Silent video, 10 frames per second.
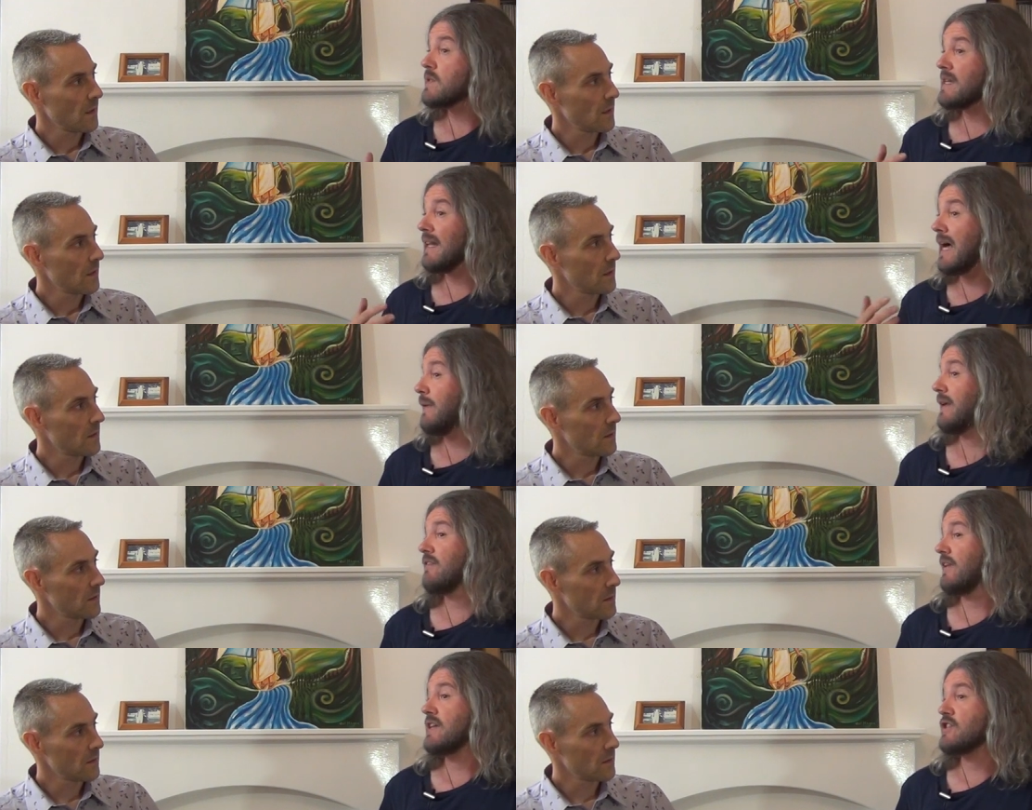Speaker 1: was
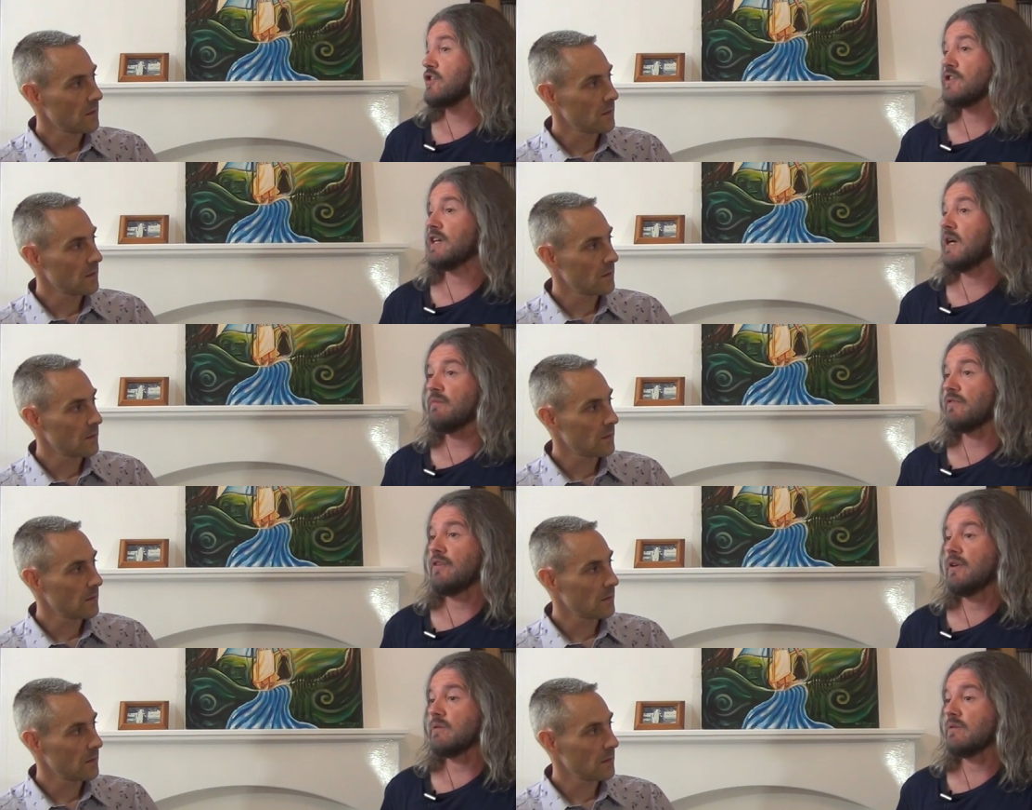allowing things just to come
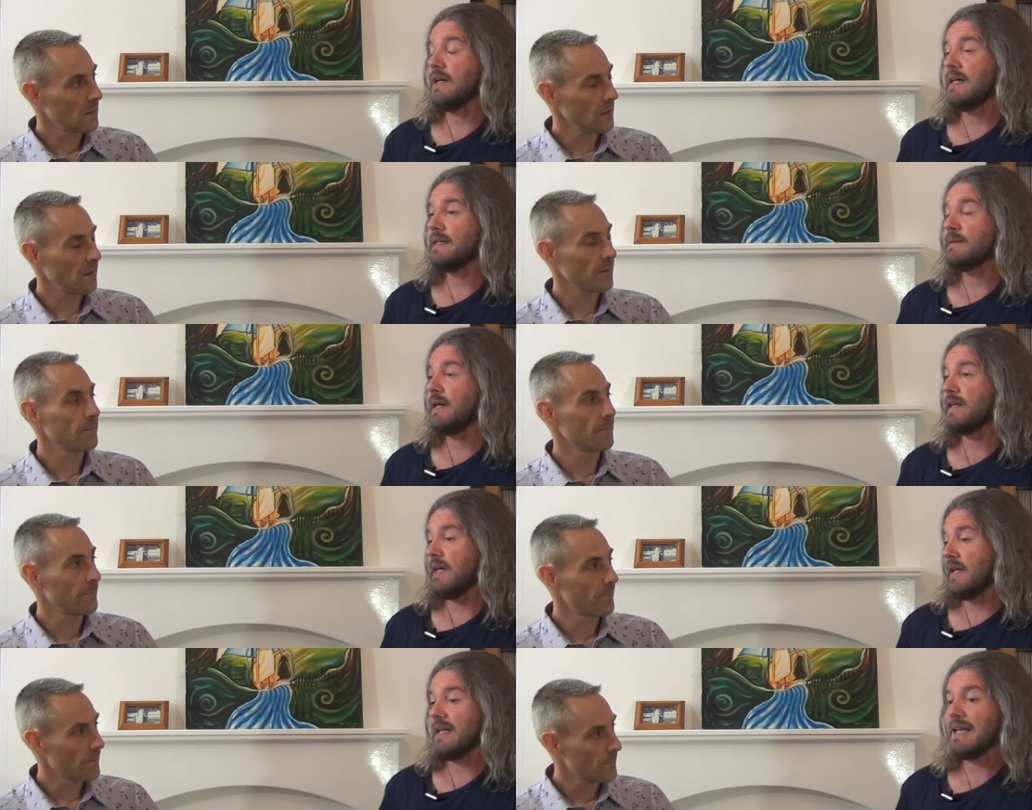through um, yeah.
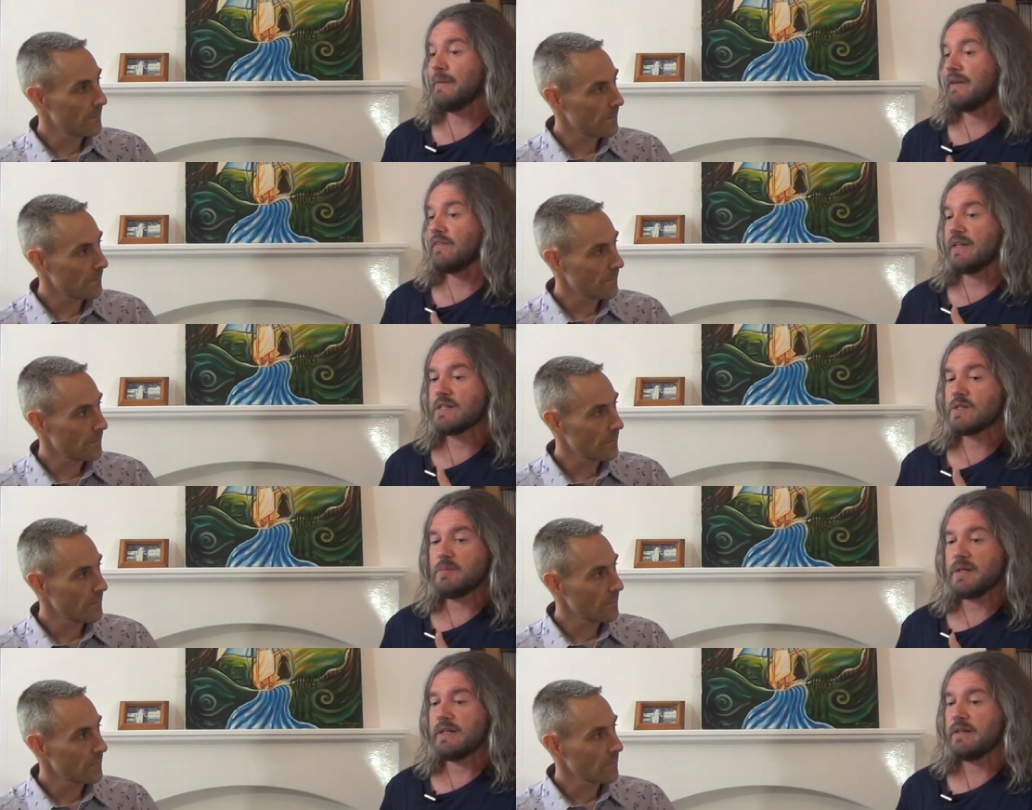and, and, allowing things
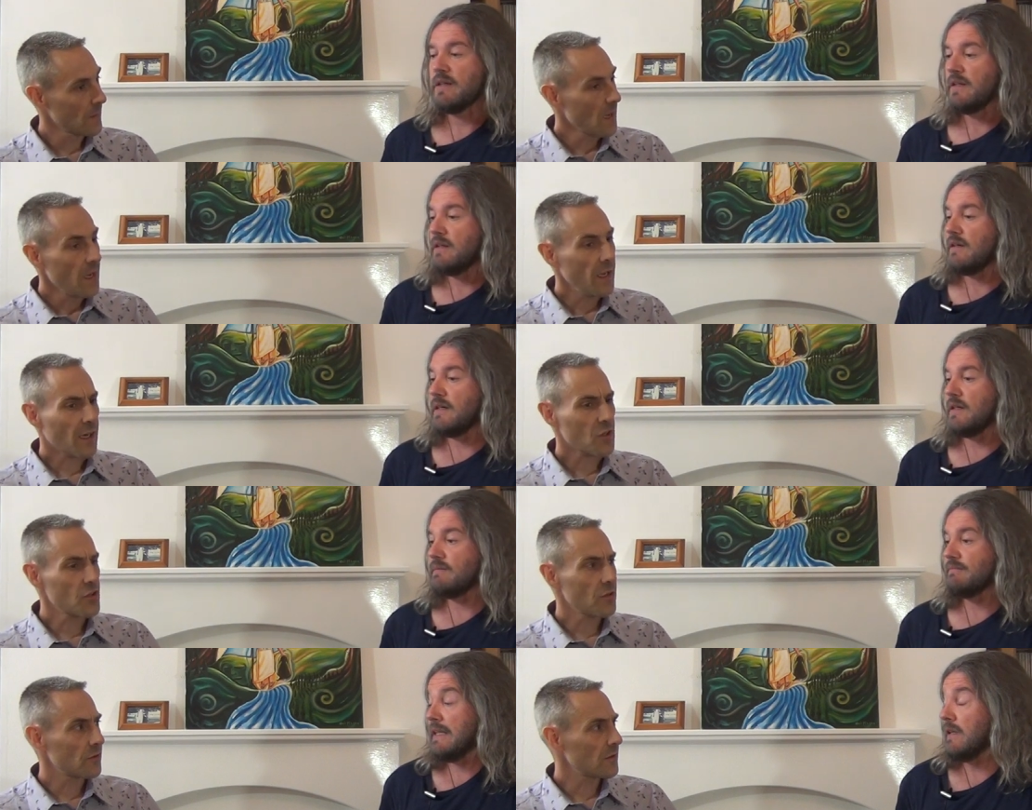to be yeah
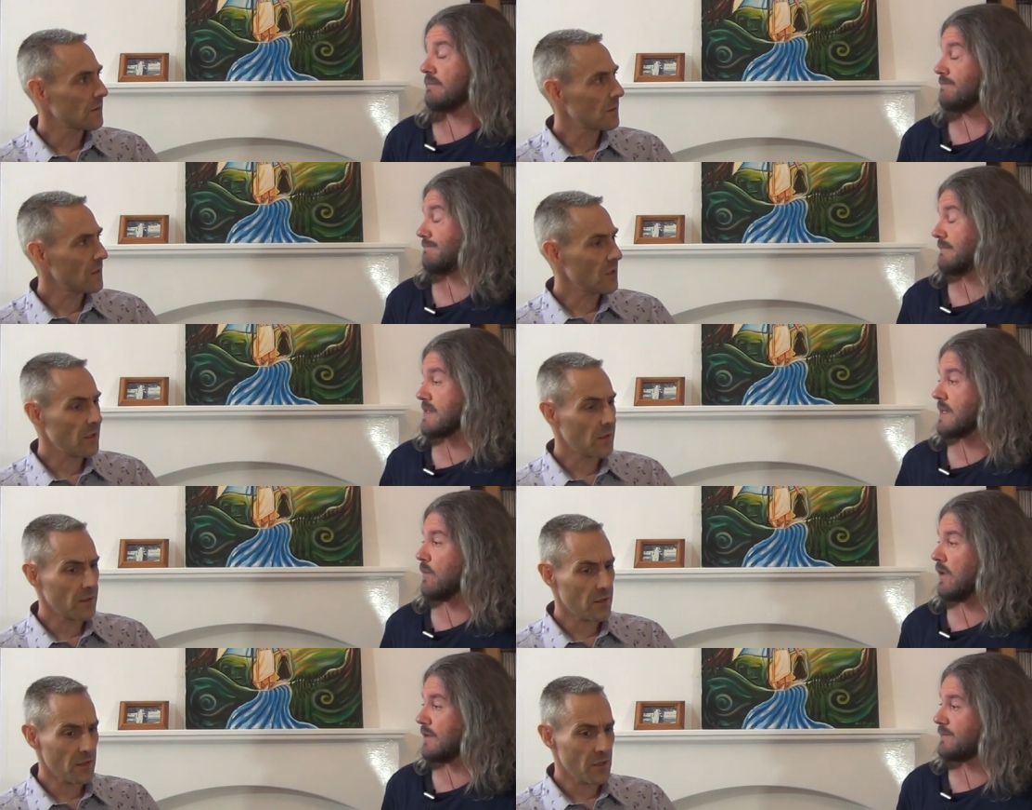uh, your you know,
Speaker 2: uh, as
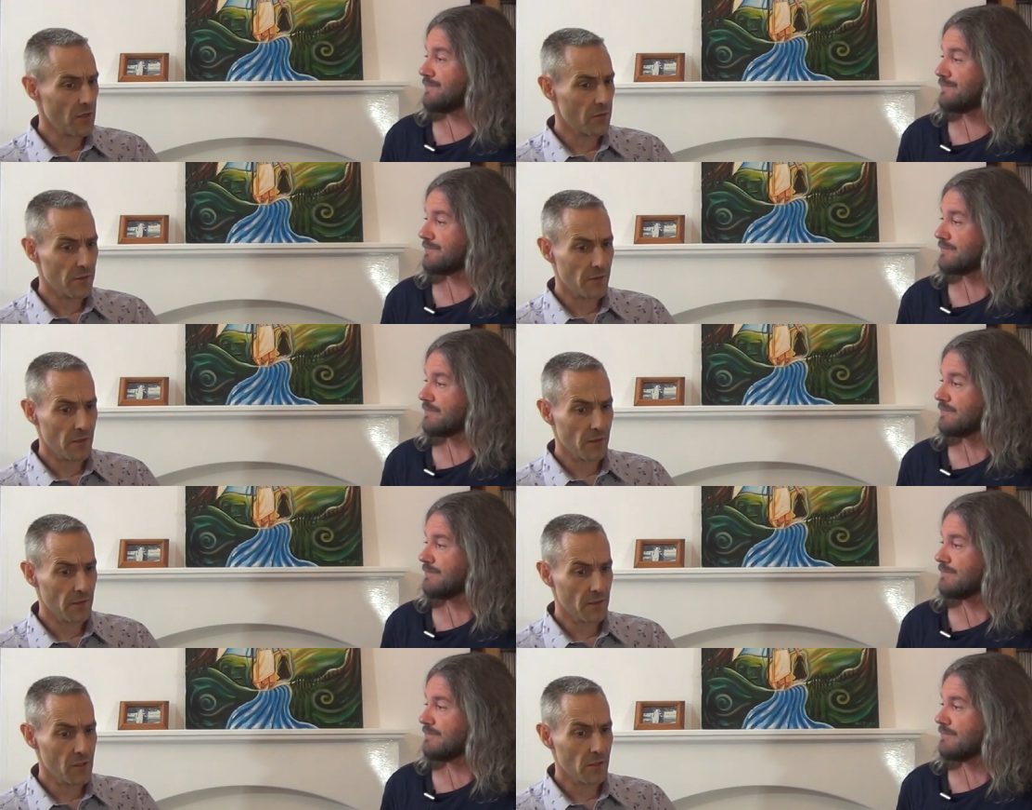they were your
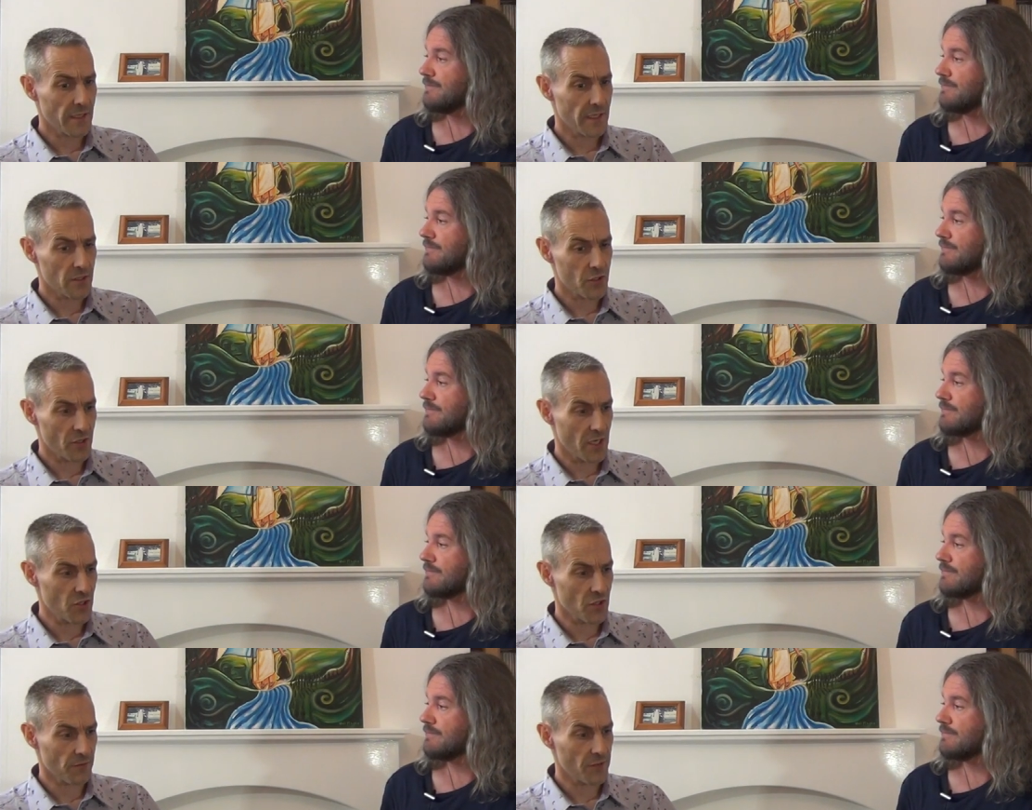uh, early
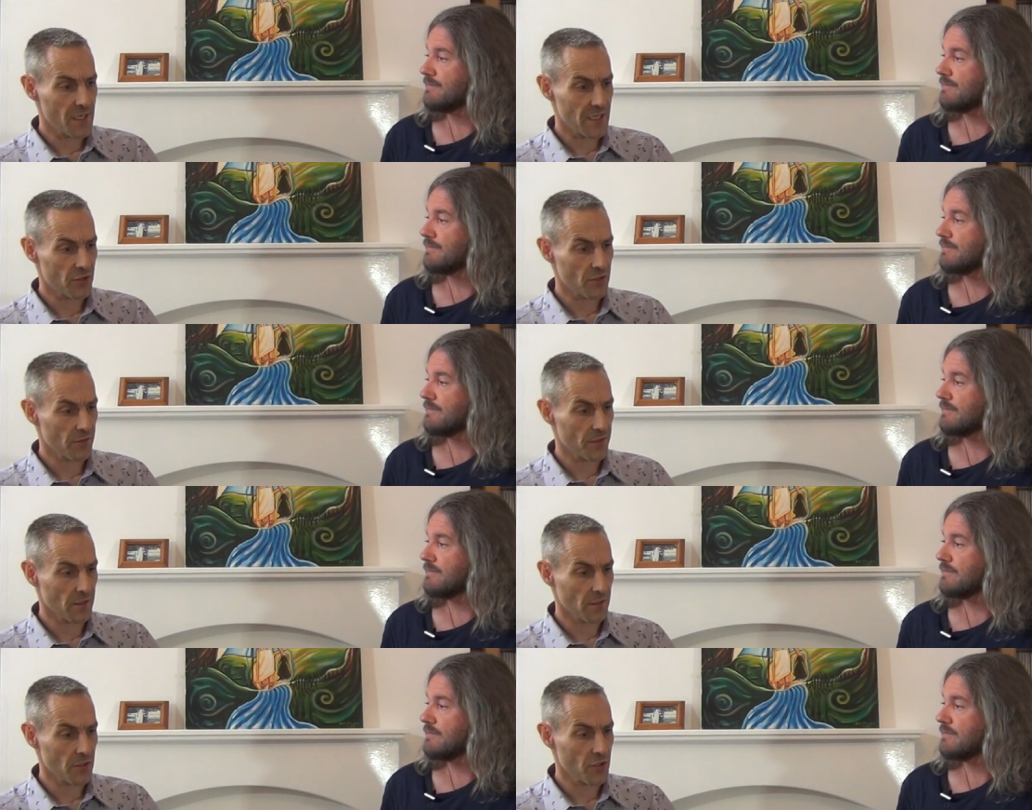illustrations are very
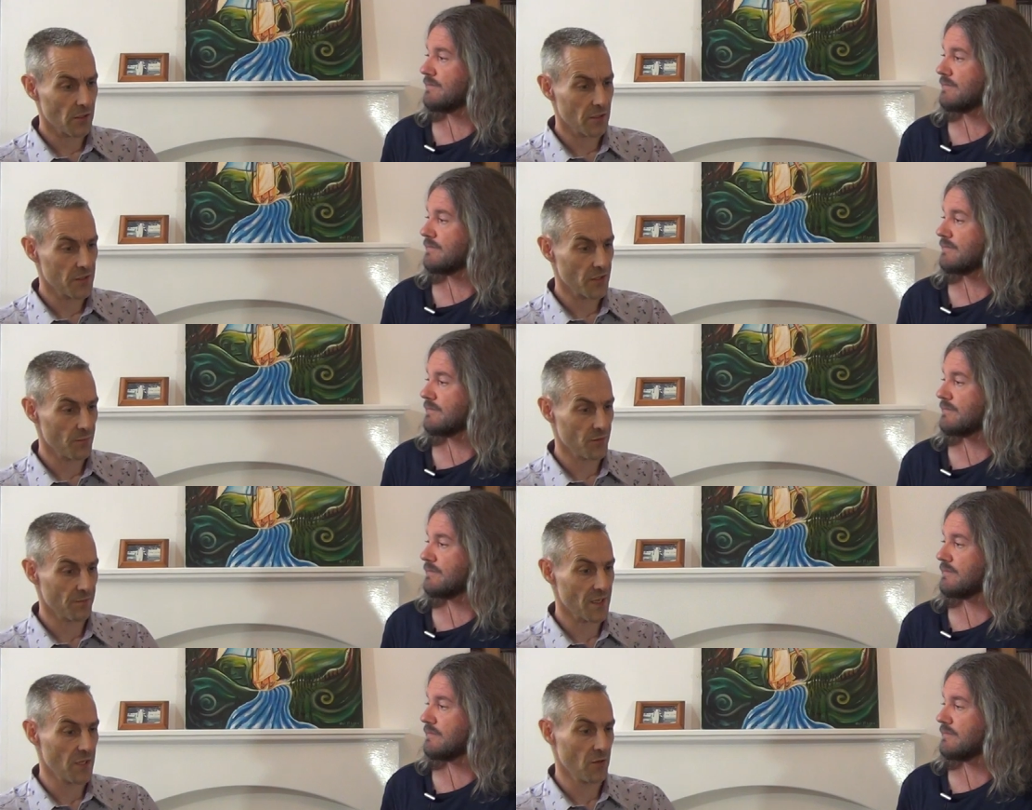astrotheological in
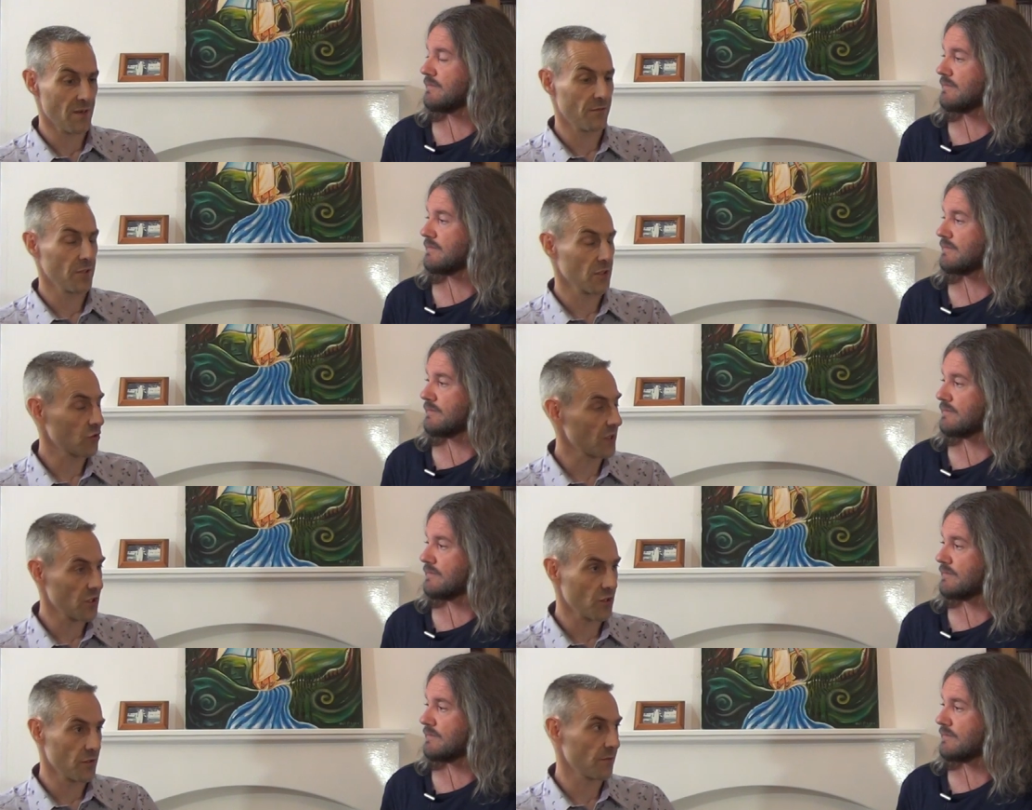terms of that you have
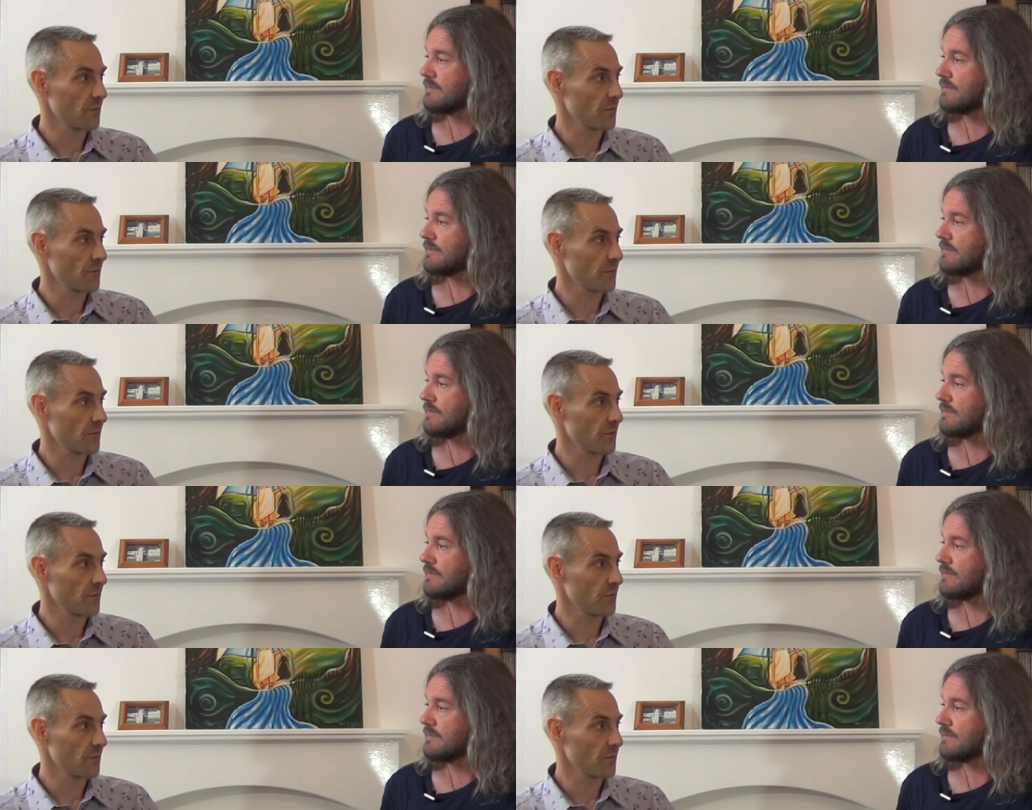illustrations of